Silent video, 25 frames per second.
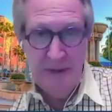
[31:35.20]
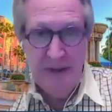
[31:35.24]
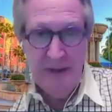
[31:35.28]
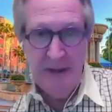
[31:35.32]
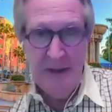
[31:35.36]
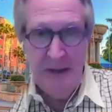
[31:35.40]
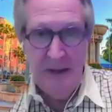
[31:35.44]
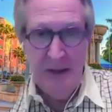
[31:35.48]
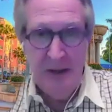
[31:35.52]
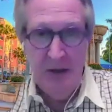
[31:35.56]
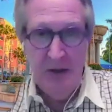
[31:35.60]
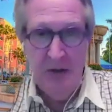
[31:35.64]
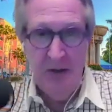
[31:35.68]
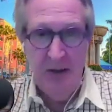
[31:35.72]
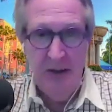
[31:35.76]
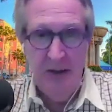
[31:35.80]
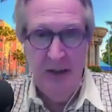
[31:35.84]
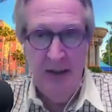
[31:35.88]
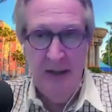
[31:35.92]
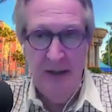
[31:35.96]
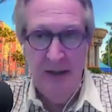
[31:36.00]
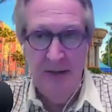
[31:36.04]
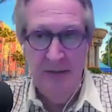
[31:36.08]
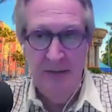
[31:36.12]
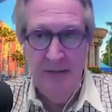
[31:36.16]
you right. know,
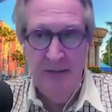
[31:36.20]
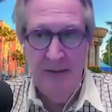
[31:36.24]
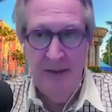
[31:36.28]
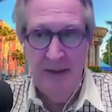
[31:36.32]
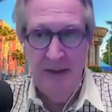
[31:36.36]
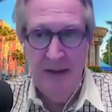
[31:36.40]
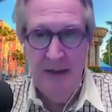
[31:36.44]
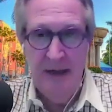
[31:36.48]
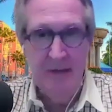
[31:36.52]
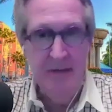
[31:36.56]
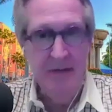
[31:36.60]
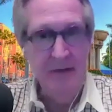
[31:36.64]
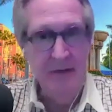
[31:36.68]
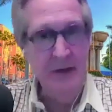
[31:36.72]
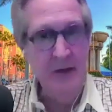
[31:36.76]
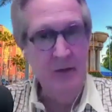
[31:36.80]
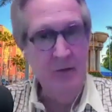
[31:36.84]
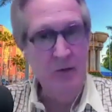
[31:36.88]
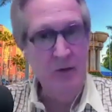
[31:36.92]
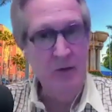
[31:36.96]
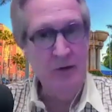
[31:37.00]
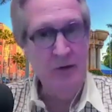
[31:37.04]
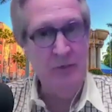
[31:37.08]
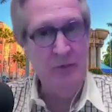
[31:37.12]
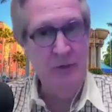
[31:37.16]
and and everything
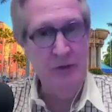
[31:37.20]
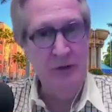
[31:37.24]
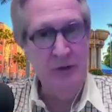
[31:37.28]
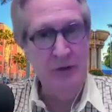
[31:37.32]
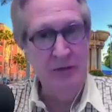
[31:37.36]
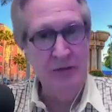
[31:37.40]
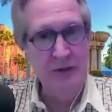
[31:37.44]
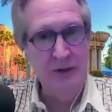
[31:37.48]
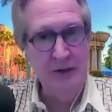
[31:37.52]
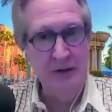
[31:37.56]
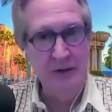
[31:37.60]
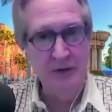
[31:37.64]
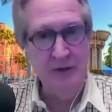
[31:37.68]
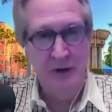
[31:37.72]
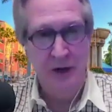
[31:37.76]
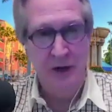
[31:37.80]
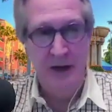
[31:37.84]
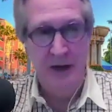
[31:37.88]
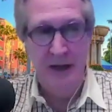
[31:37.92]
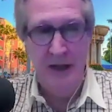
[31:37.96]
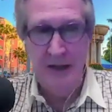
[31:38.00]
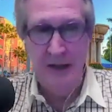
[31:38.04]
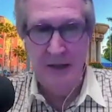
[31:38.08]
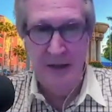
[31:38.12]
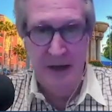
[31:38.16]
works beautifully. Try
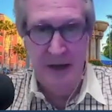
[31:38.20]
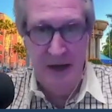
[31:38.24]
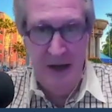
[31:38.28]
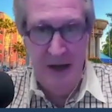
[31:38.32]
that in a